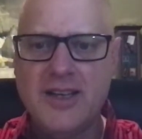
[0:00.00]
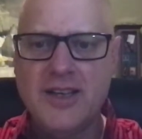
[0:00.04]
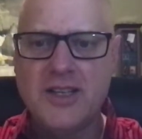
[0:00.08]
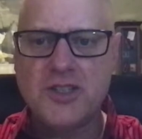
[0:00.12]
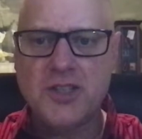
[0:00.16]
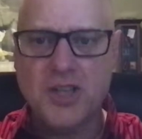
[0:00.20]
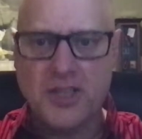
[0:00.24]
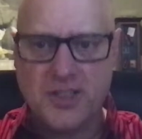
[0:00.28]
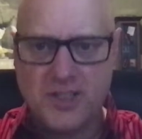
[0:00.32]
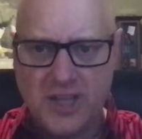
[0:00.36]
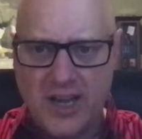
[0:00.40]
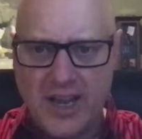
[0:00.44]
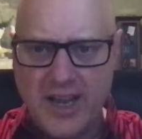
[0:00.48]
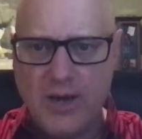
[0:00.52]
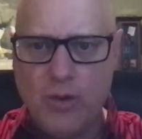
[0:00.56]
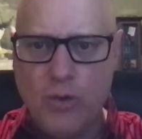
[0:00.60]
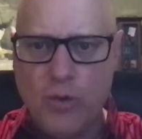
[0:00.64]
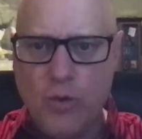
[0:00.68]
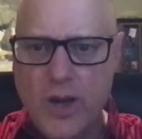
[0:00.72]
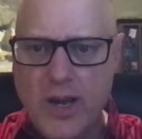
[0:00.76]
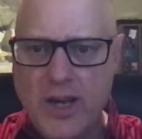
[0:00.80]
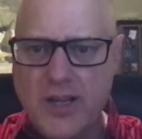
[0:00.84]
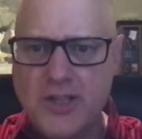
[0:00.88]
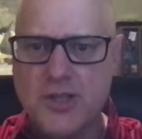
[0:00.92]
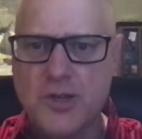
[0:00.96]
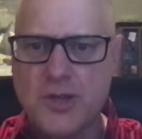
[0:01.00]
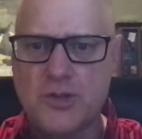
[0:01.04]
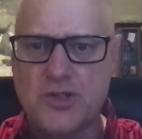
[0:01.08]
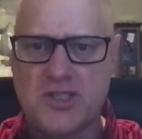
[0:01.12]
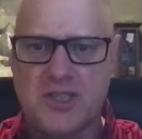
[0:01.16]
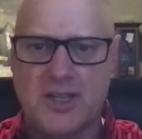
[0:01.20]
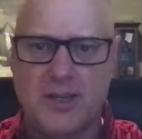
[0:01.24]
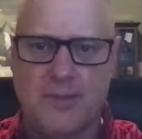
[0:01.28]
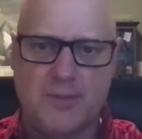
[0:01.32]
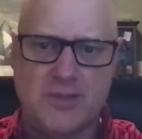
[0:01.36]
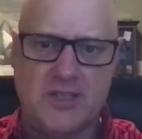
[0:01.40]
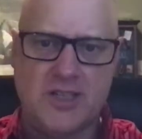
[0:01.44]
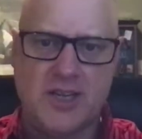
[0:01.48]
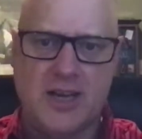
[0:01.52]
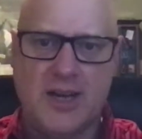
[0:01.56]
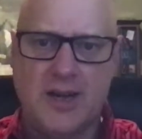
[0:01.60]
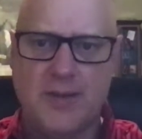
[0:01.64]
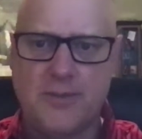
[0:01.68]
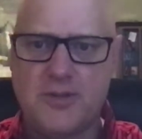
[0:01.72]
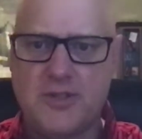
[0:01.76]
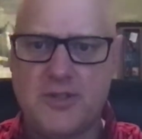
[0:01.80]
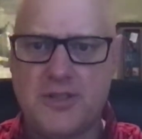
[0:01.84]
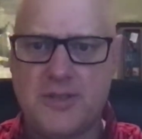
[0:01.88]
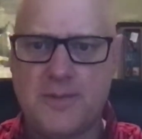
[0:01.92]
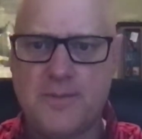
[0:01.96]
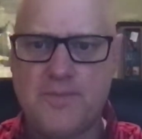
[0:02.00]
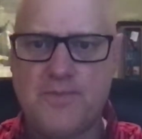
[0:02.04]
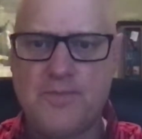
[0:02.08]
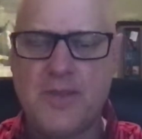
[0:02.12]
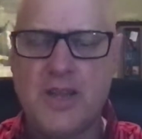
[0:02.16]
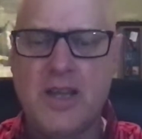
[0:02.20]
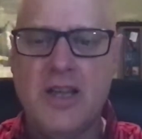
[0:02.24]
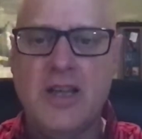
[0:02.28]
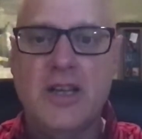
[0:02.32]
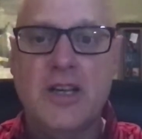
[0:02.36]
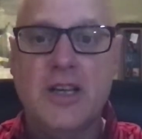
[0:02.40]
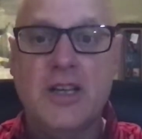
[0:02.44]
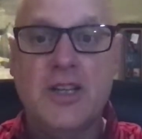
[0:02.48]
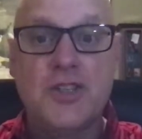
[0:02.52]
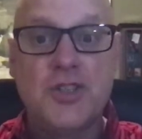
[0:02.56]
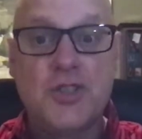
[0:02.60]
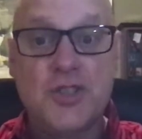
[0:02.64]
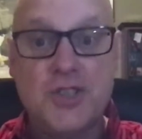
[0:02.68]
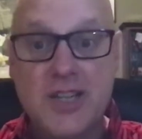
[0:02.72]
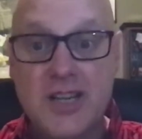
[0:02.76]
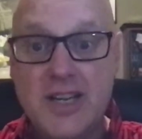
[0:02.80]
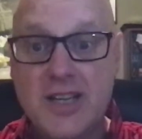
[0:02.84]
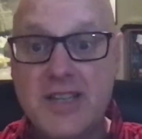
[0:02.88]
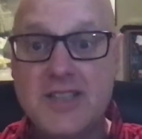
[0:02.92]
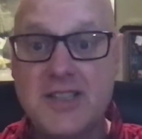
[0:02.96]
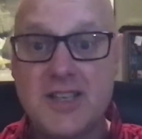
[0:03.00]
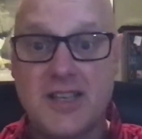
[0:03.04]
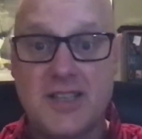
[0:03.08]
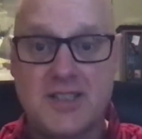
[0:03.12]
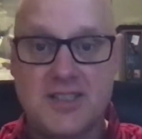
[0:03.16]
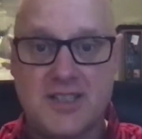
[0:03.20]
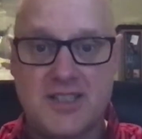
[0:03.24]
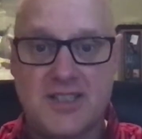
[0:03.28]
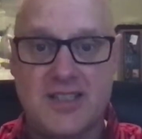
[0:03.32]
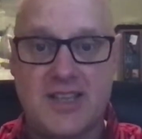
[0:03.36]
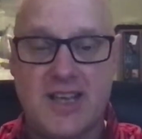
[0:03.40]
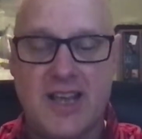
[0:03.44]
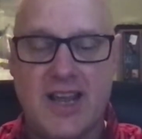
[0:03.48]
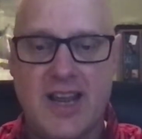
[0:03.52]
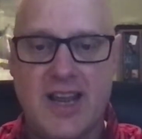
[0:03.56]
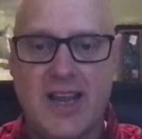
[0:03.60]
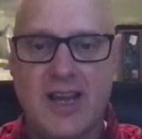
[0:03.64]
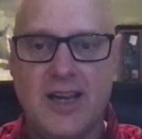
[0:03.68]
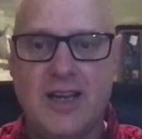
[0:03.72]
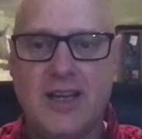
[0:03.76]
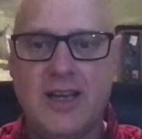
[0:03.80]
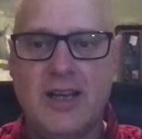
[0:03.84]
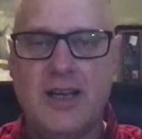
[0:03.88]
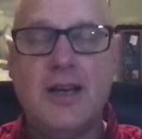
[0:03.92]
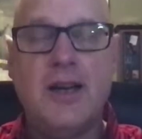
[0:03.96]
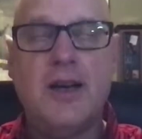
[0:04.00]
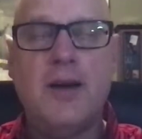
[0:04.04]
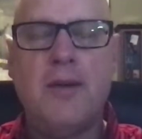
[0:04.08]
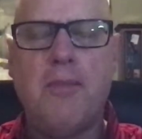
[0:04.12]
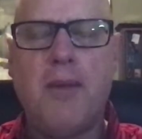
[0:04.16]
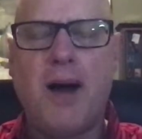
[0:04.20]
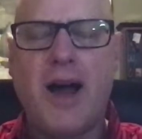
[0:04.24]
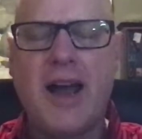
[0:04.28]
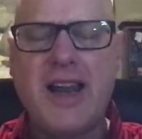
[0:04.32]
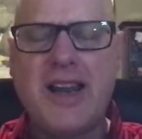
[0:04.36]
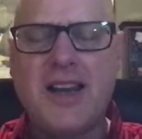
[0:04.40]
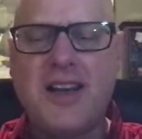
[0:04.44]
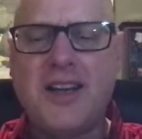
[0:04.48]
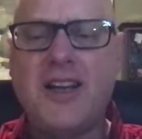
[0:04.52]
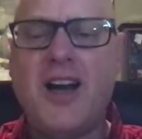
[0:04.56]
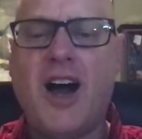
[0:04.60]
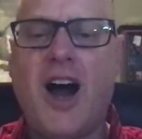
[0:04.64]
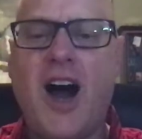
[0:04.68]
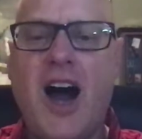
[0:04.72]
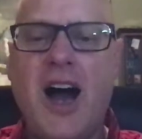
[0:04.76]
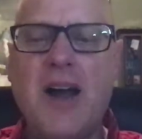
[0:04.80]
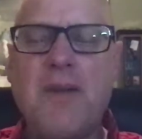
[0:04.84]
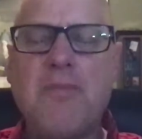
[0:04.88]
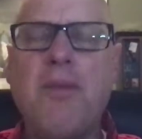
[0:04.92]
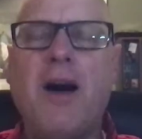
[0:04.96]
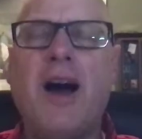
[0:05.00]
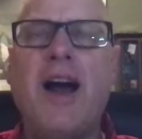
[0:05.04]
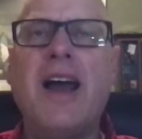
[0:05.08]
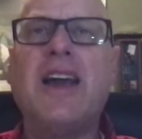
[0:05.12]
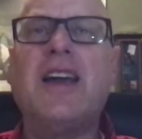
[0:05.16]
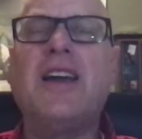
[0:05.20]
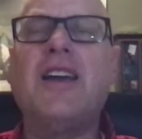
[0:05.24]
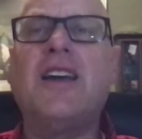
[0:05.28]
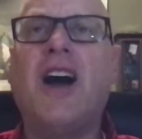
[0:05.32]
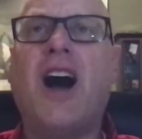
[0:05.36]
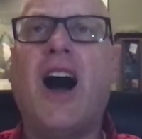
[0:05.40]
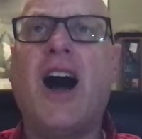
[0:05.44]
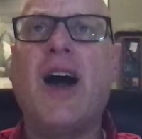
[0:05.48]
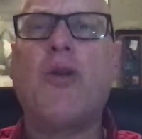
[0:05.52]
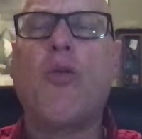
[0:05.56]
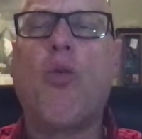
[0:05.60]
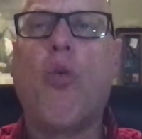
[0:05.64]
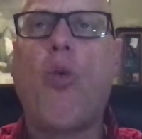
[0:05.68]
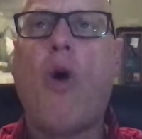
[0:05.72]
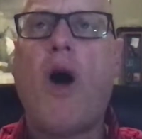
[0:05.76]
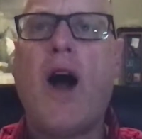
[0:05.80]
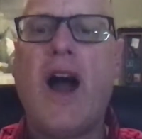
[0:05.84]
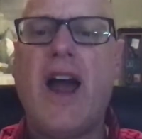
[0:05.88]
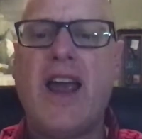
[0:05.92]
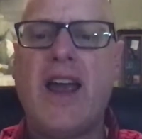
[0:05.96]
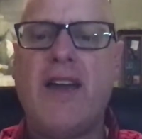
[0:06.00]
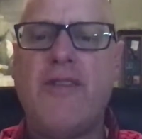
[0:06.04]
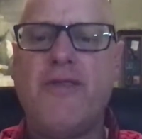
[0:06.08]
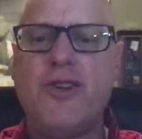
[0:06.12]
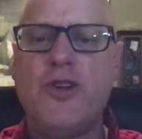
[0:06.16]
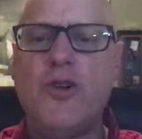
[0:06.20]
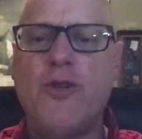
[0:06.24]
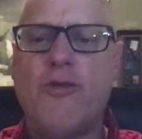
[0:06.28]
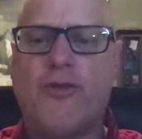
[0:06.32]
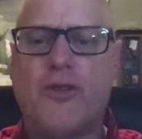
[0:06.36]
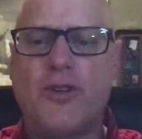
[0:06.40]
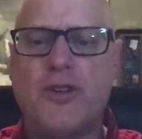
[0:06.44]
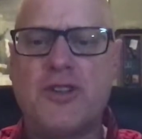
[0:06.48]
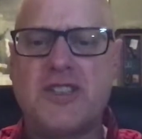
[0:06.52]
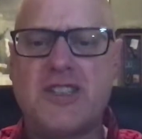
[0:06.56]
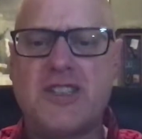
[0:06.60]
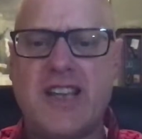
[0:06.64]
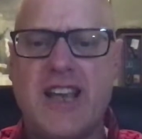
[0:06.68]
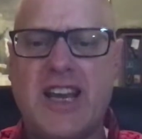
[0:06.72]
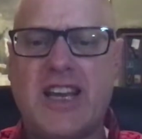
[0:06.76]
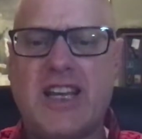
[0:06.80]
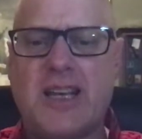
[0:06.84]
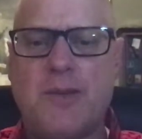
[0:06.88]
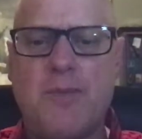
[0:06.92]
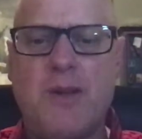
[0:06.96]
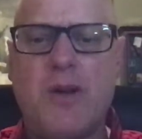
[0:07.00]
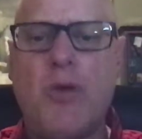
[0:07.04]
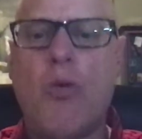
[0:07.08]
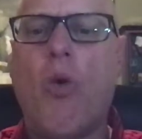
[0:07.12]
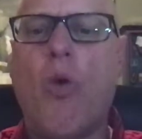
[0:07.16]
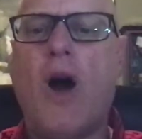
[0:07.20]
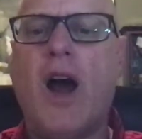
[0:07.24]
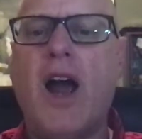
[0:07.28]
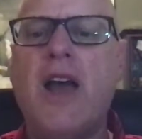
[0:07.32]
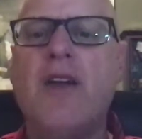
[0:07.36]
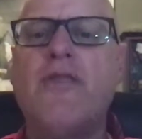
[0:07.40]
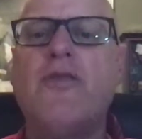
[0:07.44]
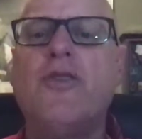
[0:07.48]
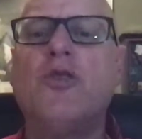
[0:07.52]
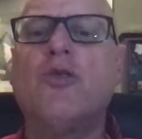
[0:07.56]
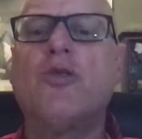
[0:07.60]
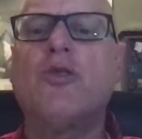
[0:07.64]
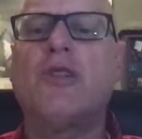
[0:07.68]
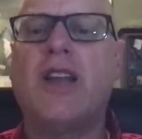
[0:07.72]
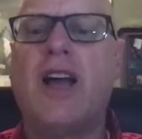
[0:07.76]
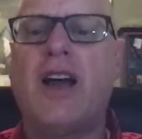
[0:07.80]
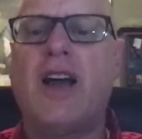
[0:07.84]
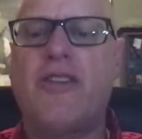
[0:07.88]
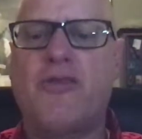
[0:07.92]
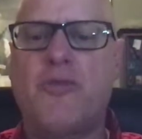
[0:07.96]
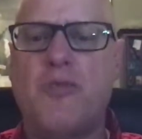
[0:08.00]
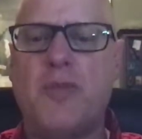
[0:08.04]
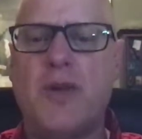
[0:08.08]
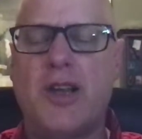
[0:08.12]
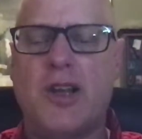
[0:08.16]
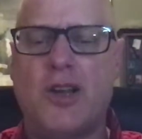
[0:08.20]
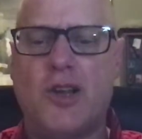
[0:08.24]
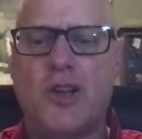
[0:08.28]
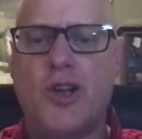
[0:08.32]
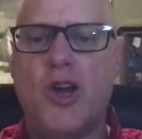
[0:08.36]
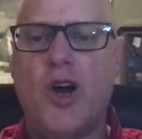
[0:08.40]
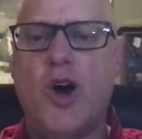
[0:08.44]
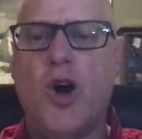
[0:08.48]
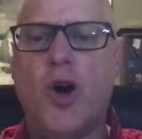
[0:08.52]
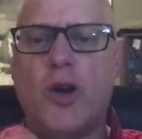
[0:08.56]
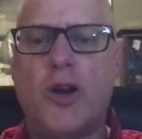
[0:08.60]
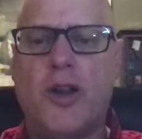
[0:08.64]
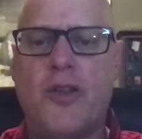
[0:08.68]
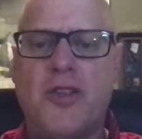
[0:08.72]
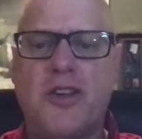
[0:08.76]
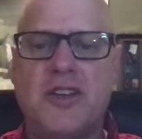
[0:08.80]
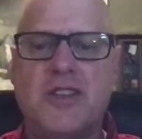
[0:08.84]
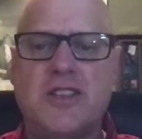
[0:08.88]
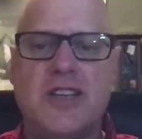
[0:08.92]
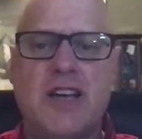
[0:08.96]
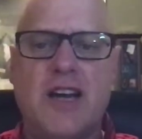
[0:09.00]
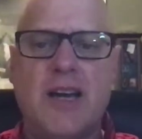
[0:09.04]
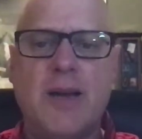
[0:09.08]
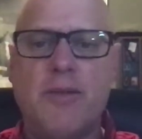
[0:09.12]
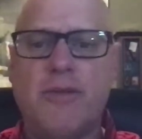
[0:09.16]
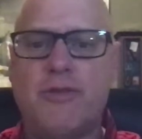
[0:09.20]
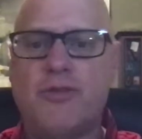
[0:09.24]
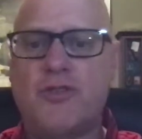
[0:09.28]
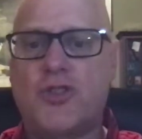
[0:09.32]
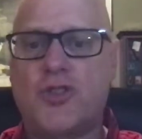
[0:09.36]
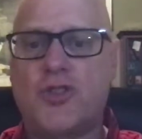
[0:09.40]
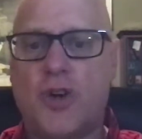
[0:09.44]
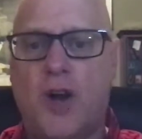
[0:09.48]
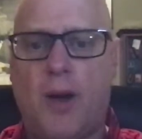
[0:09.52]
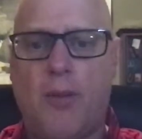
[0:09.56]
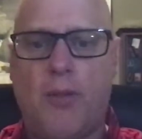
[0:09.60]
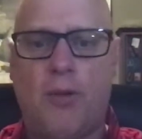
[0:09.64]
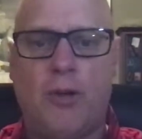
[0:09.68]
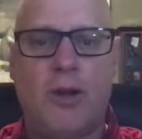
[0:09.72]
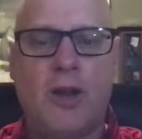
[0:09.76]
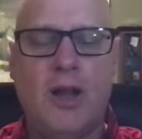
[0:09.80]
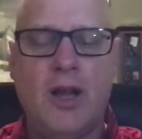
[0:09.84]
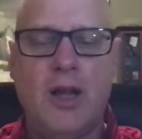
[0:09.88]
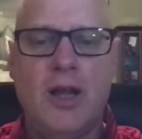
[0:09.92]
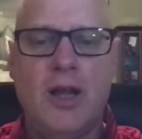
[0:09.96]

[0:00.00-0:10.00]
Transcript: Just like we do sometimes. Jesus saying, my God, why have you forsaken me? Why have you left me alone in the time of trouble?"